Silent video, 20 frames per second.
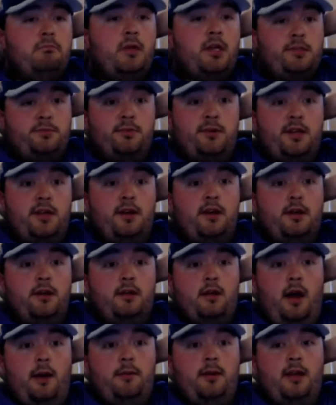It's pretty good.
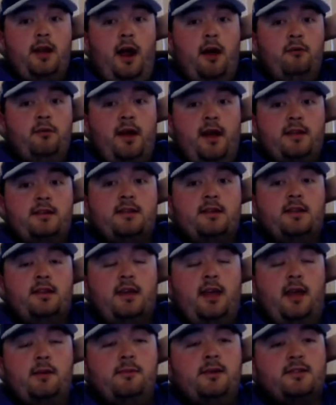I mean, I'd say the
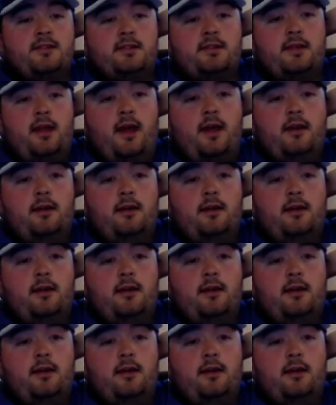game isn't dead.